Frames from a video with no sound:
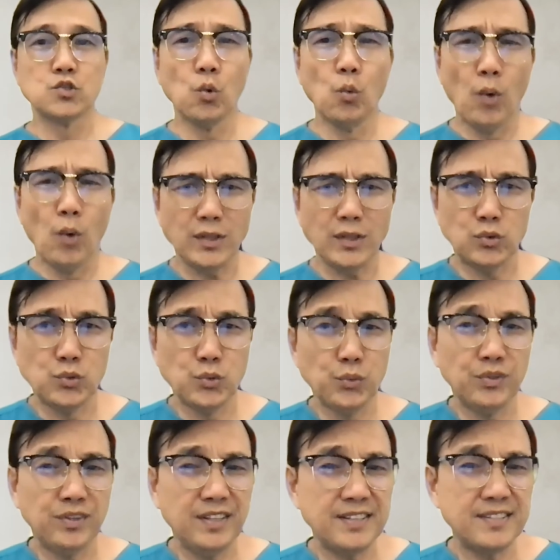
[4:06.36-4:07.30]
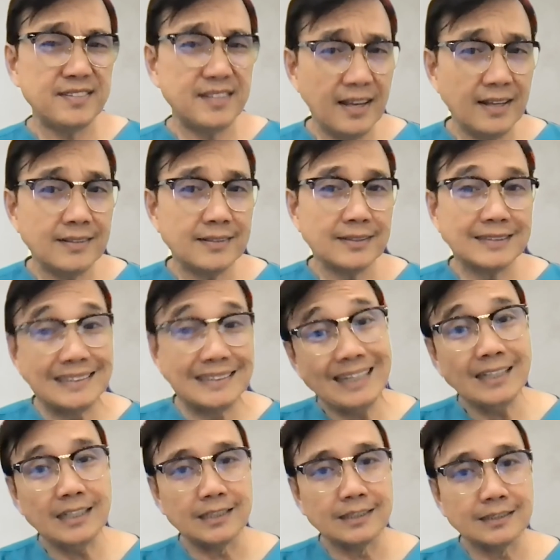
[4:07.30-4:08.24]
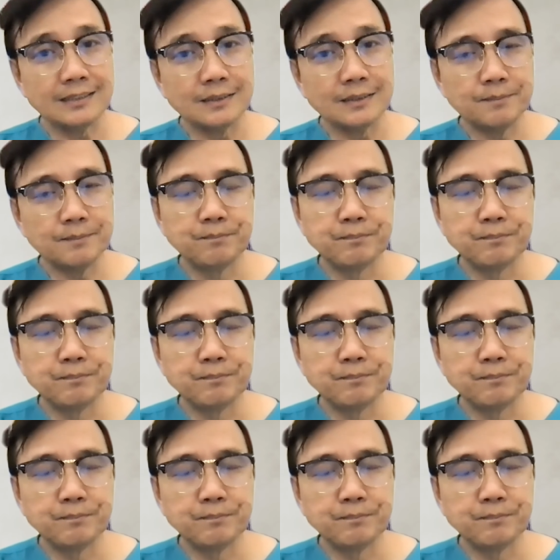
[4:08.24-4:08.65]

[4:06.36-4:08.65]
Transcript: what do these data tell us?